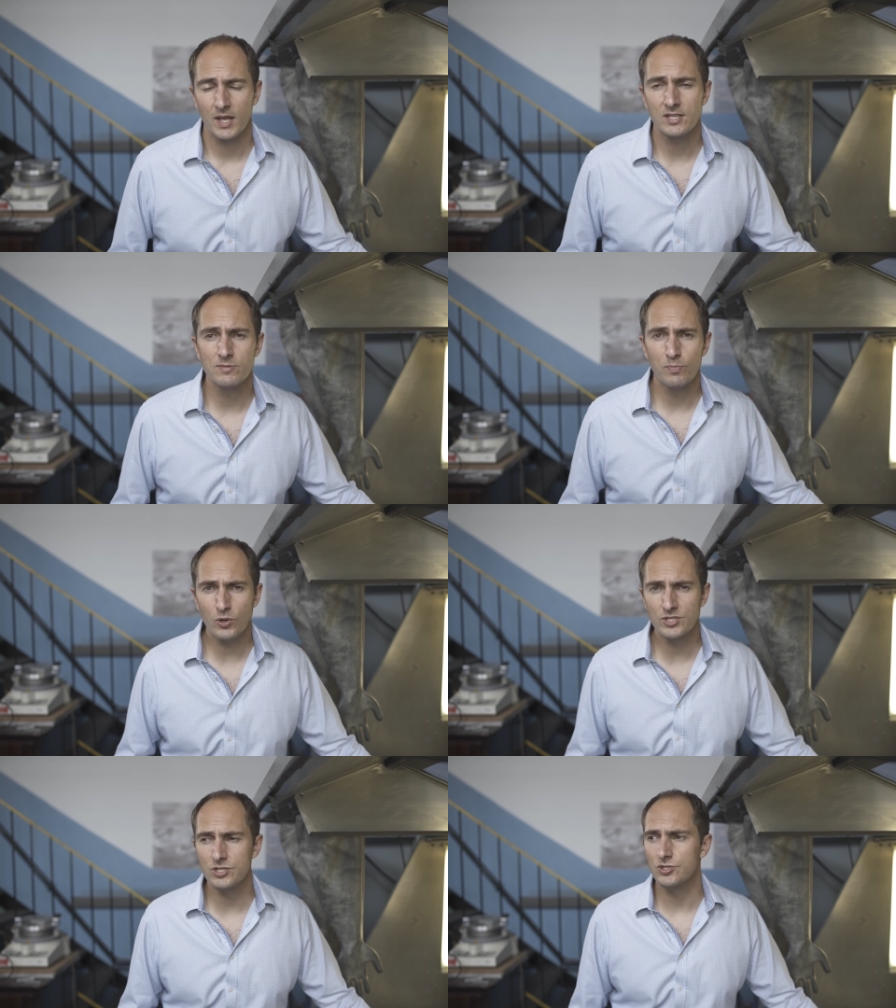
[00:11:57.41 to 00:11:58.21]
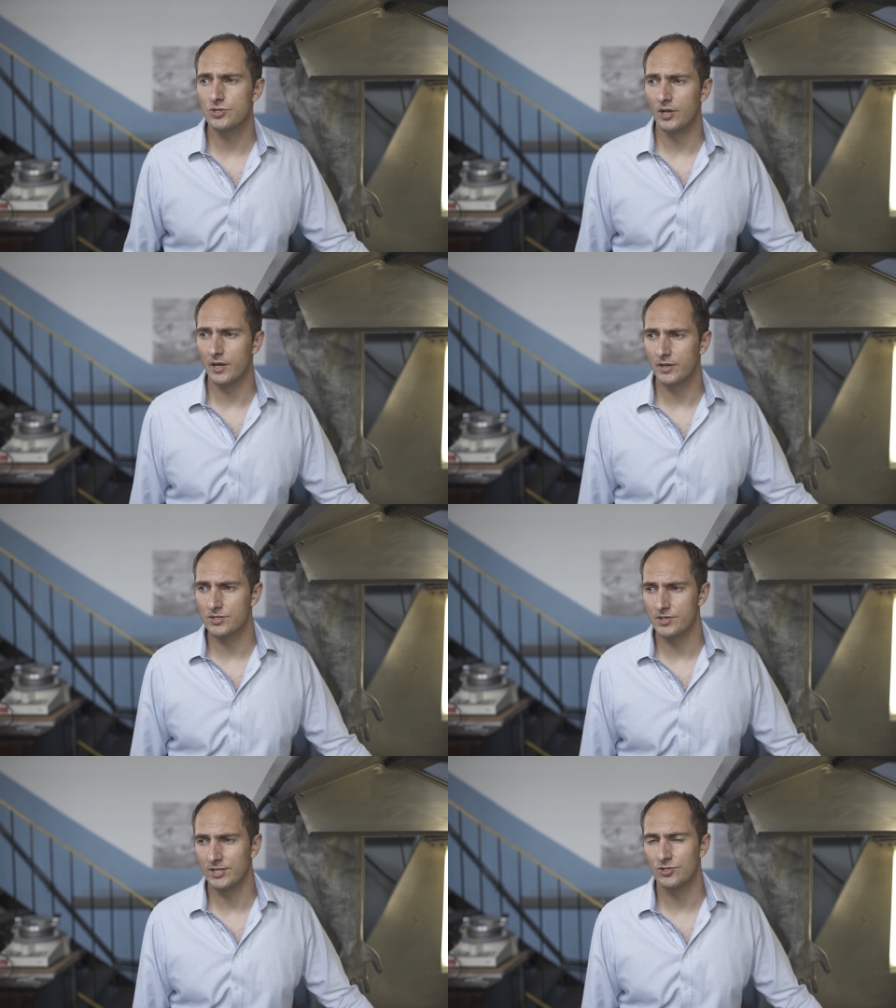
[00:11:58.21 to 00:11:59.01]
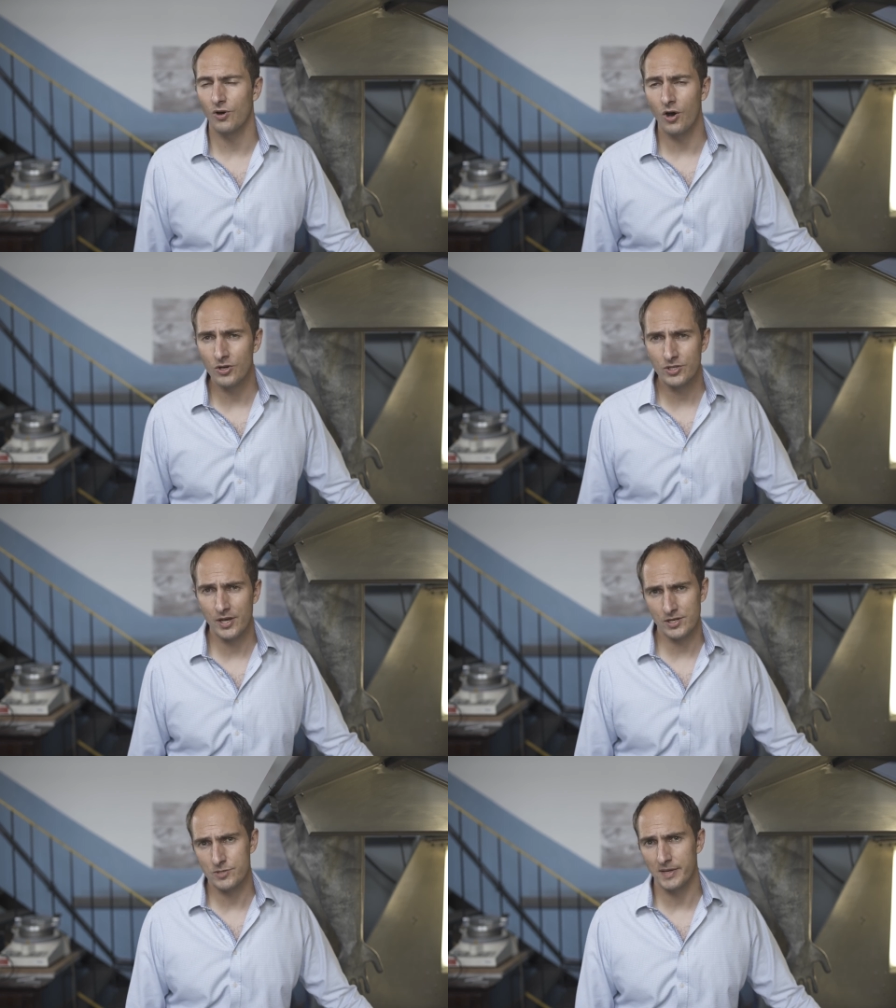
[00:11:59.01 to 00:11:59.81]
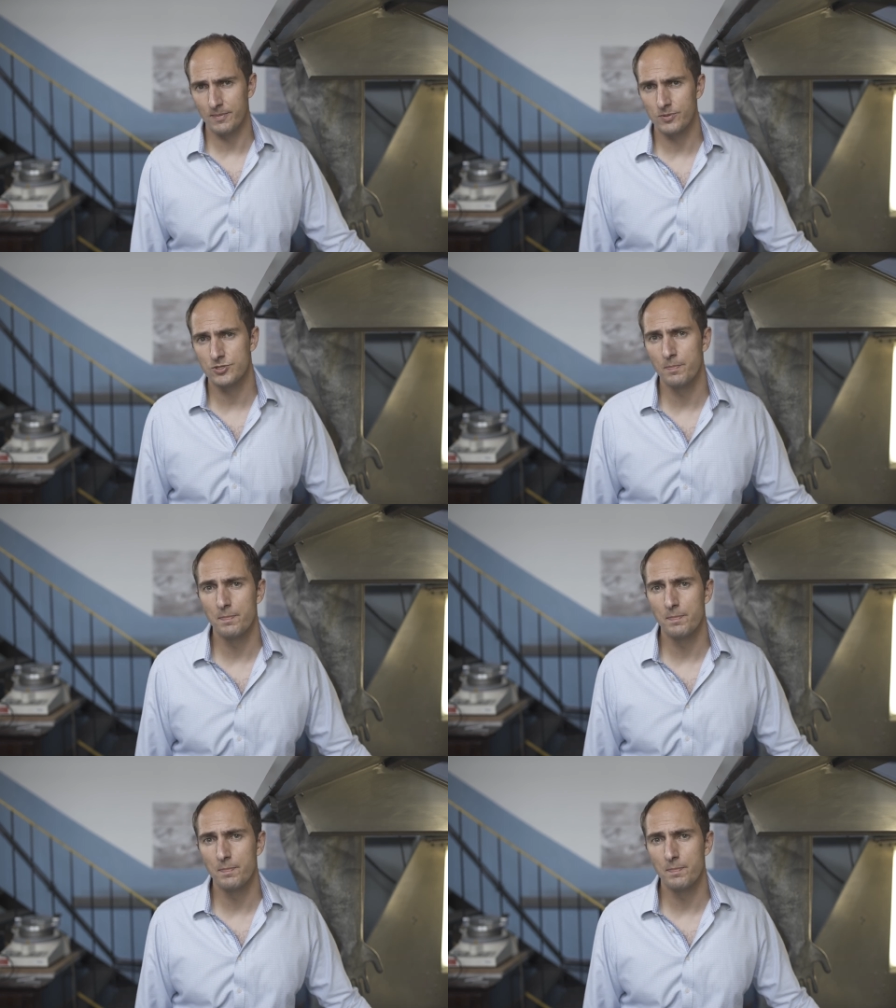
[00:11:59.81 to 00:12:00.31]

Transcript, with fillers: It's important to note that you aren't going to be able to